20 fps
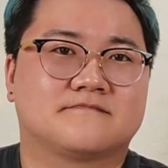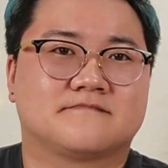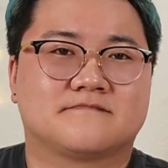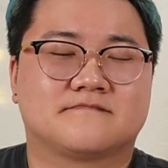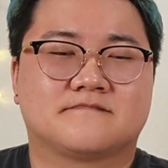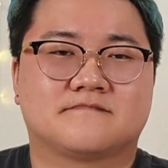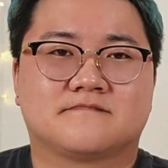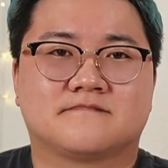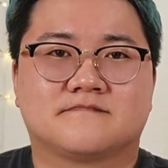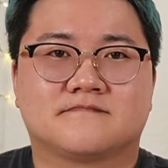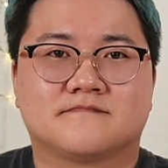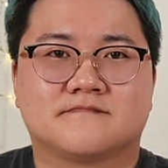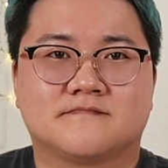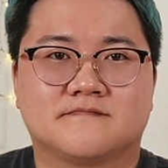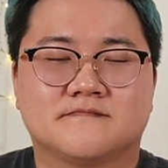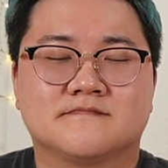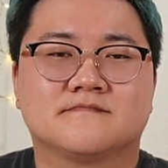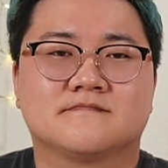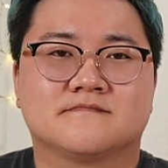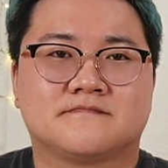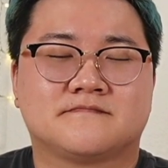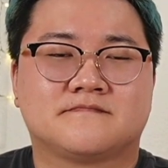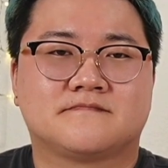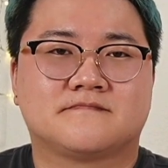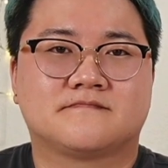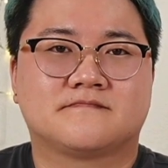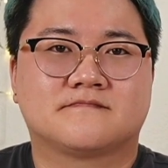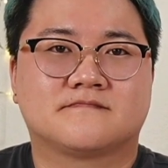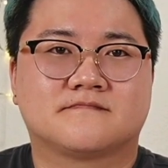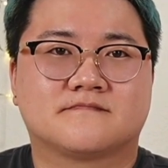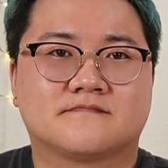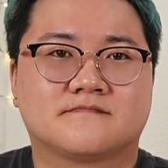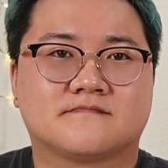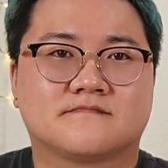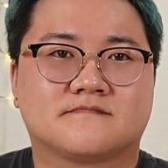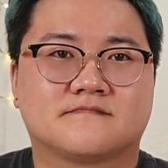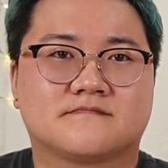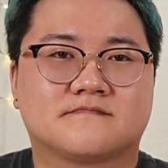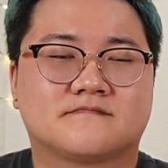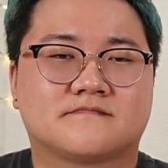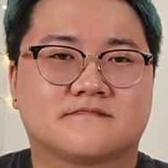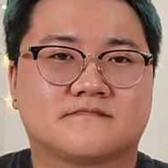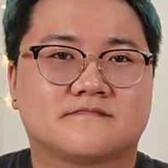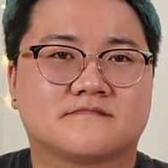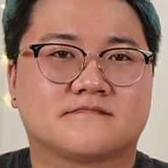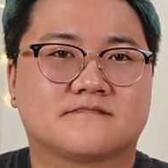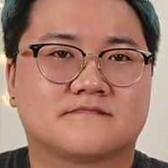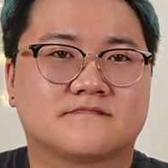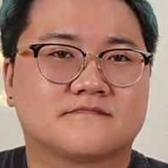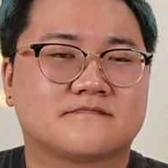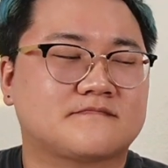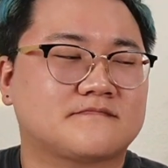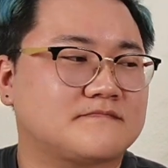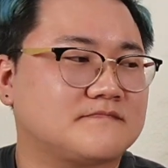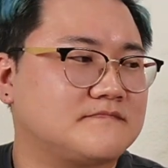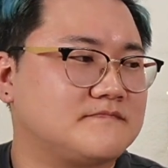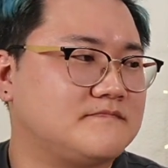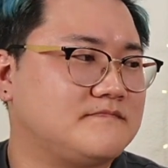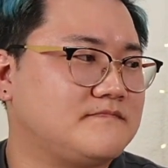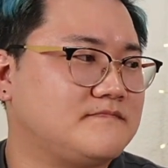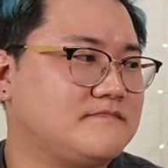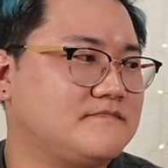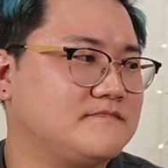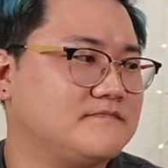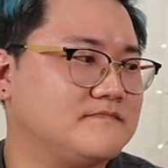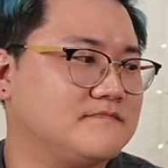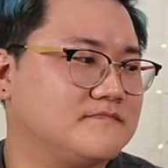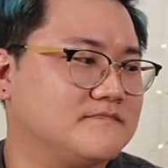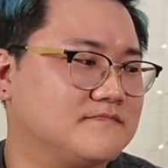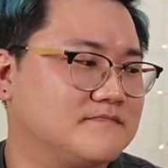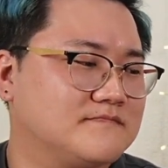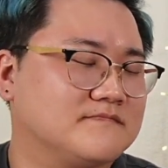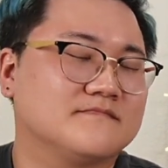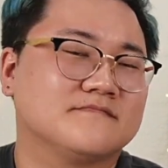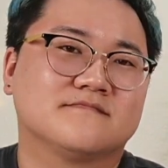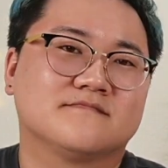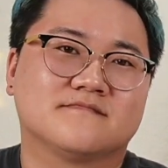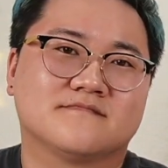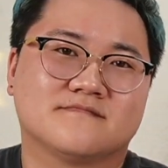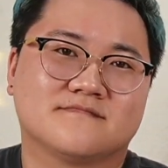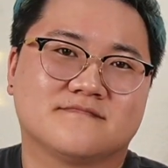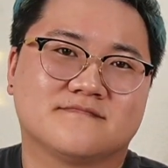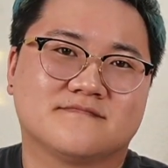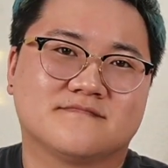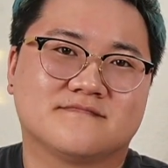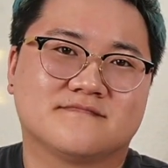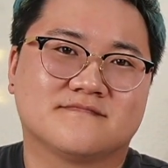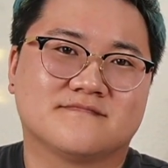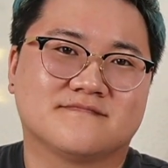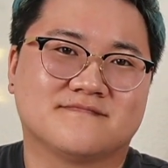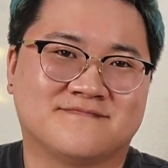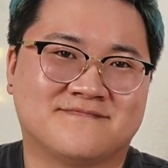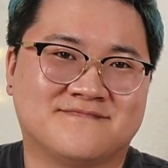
No words are spoken by the person on screen.